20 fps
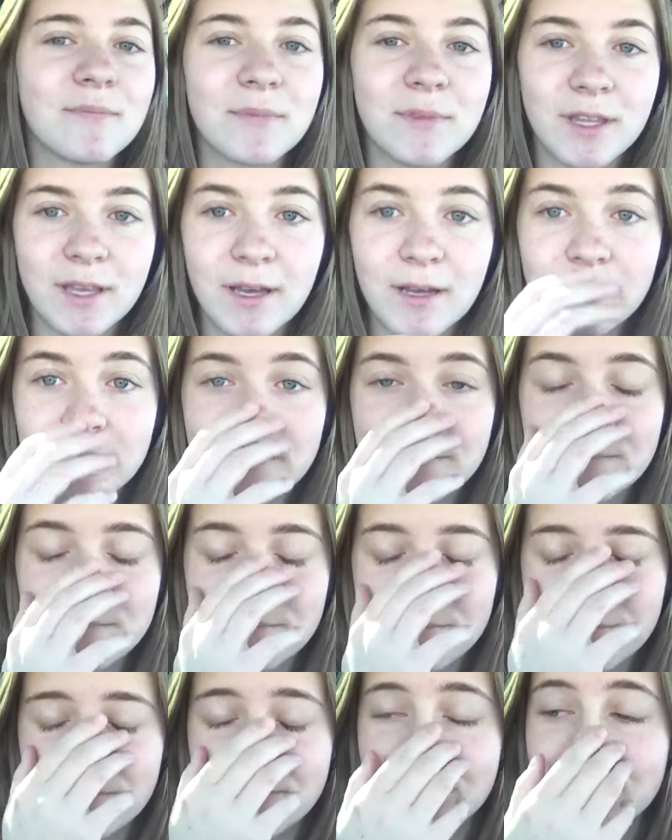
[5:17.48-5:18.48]
yeah.
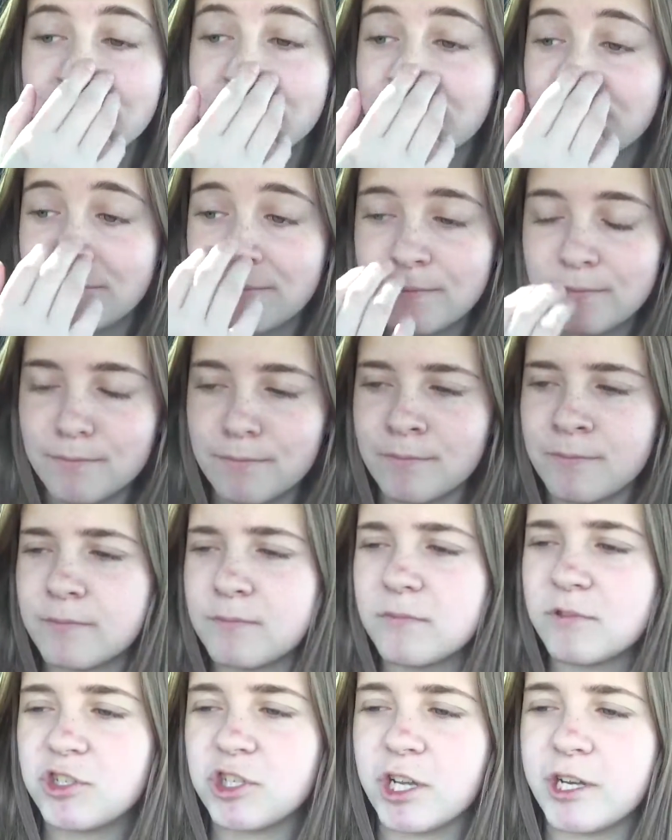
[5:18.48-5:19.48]

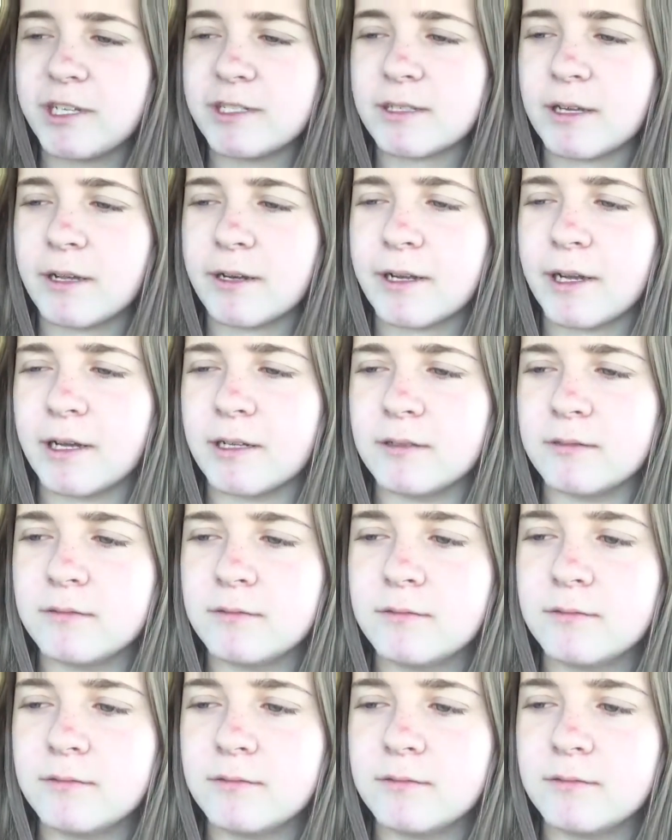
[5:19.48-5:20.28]
Janie's got a gun.